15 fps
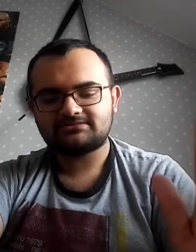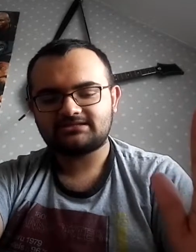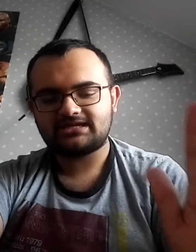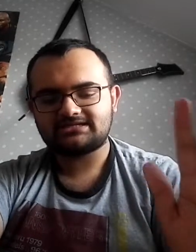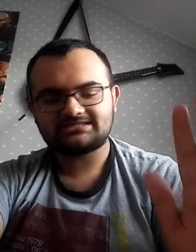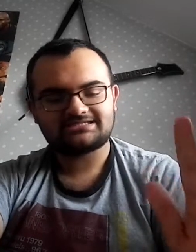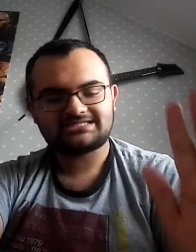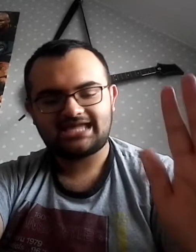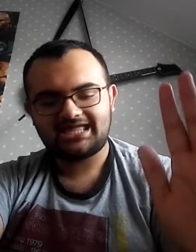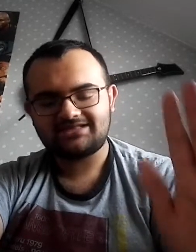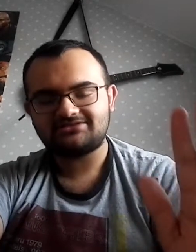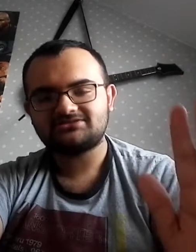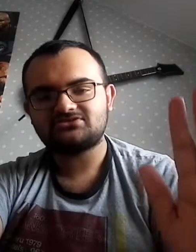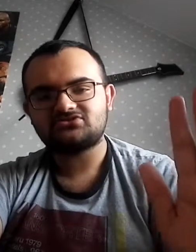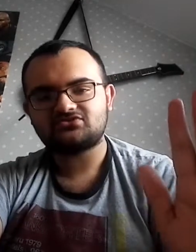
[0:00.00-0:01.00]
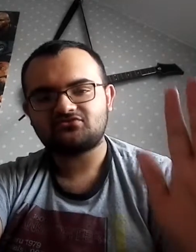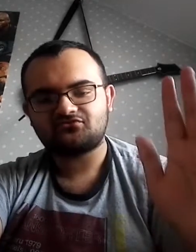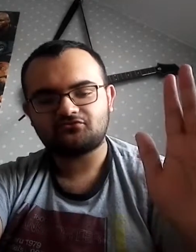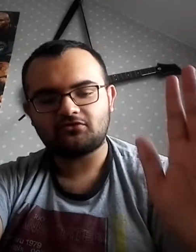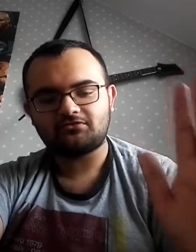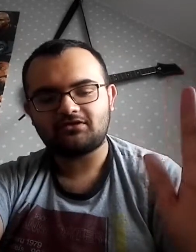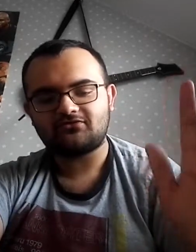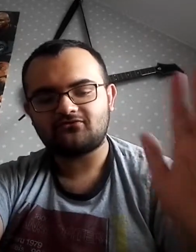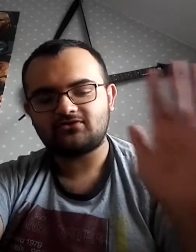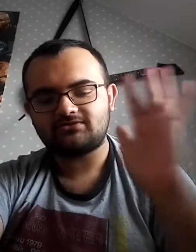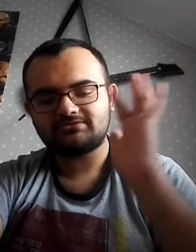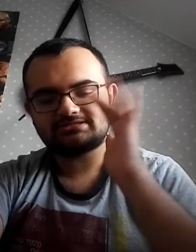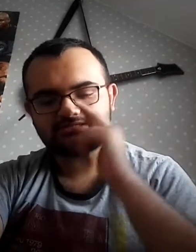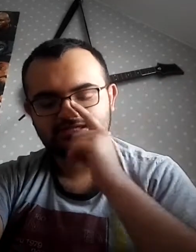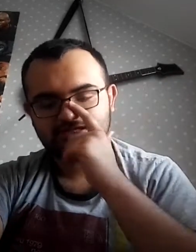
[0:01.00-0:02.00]
It just tells you to throw off your
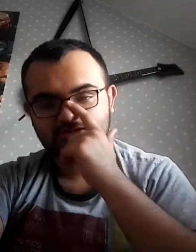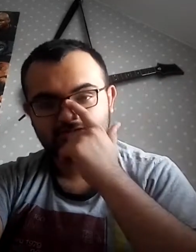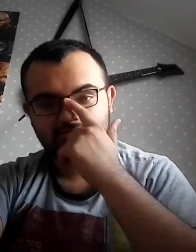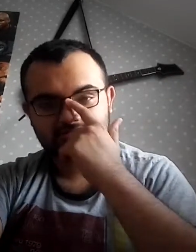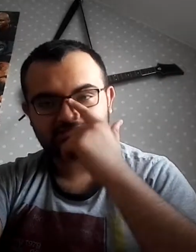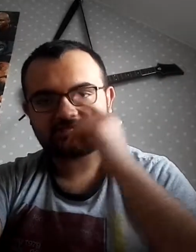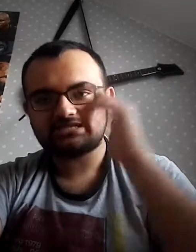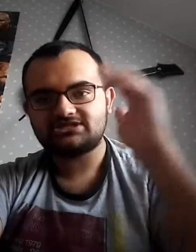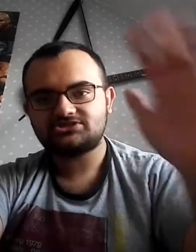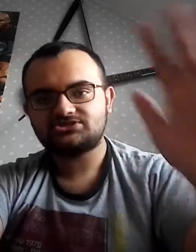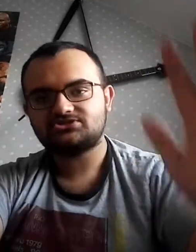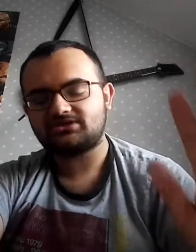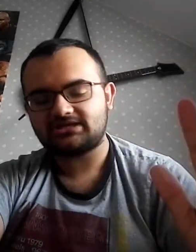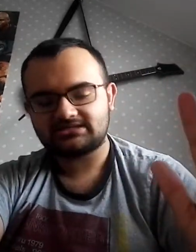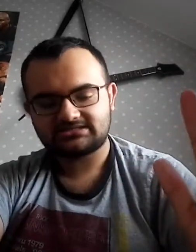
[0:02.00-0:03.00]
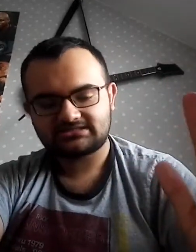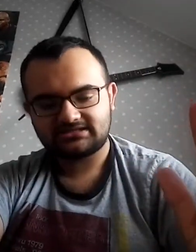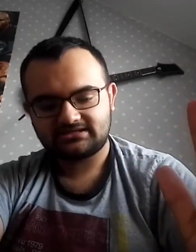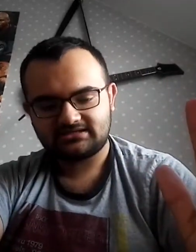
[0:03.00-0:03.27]
insecurities and enjoy it.